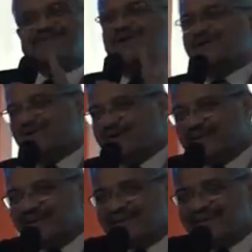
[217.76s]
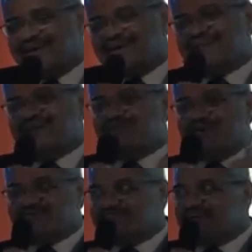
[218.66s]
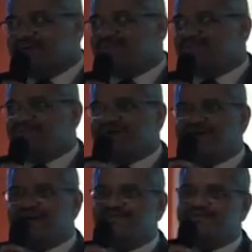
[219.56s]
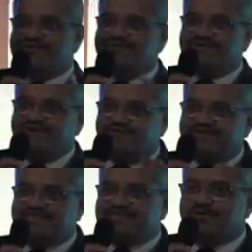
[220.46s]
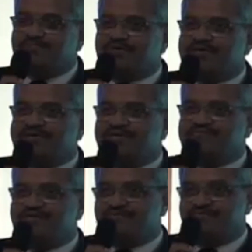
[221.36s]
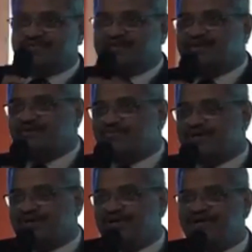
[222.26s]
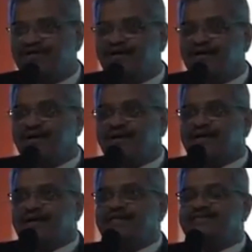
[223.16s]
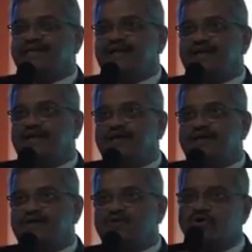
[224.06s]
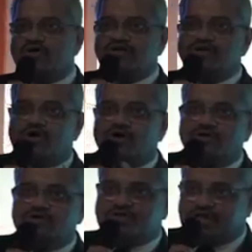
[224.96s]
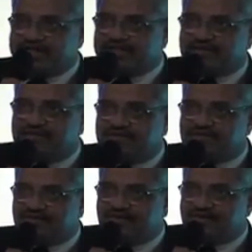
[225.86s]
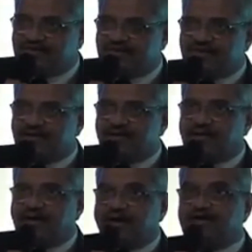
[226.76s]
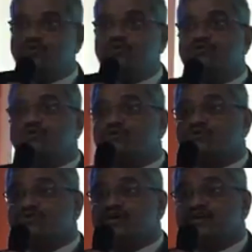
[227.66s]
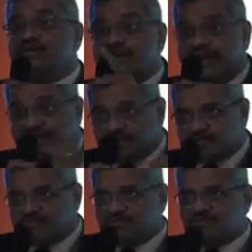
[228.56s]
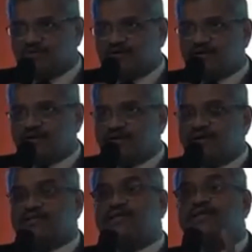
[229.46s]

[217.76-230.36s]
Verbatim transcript: not all. I think one of them I would always remember is from Mister Varun Myra. He said, "Go and talk to strangers and who knows that they hate you, and